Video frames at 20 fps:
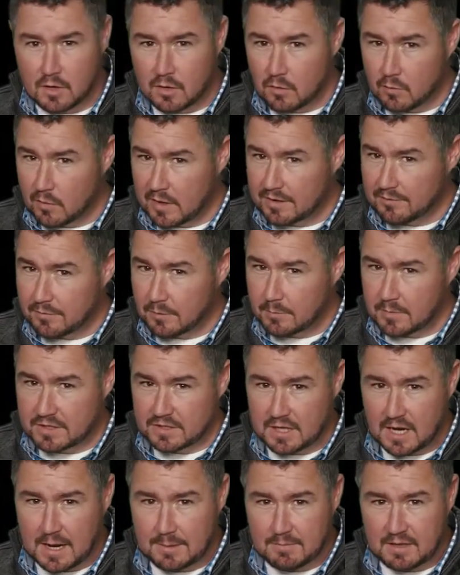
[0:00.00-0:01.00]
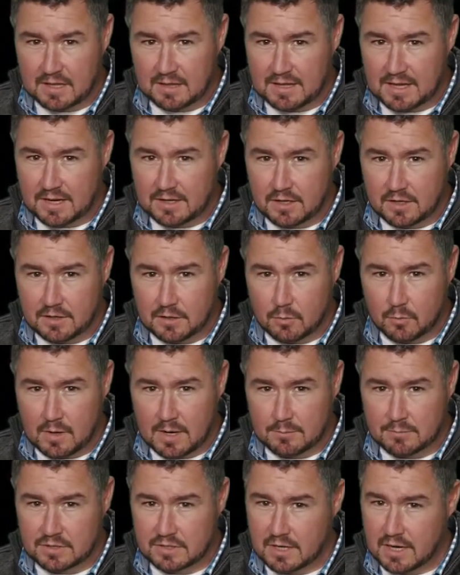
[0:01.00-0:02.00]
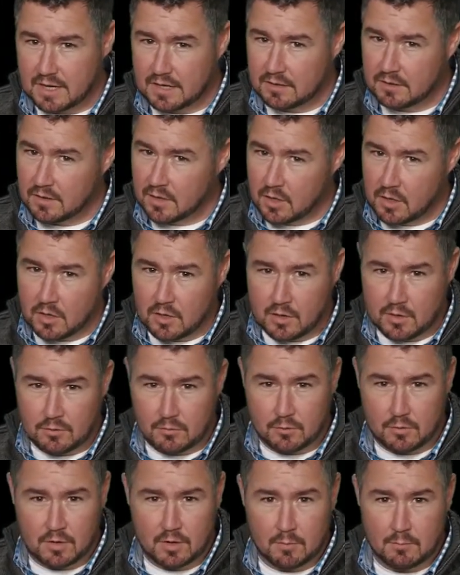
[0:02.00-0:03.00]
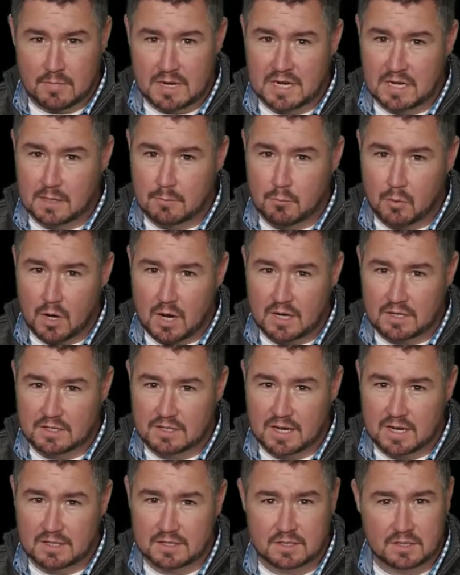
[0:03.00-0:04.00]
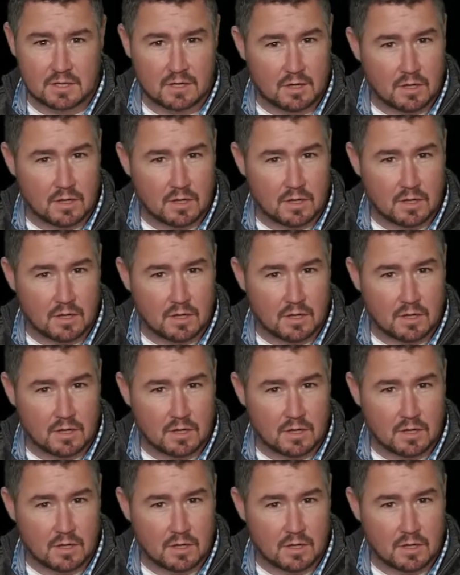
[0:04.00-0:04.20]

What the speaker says: right from the time they land on your website, through your meeting process,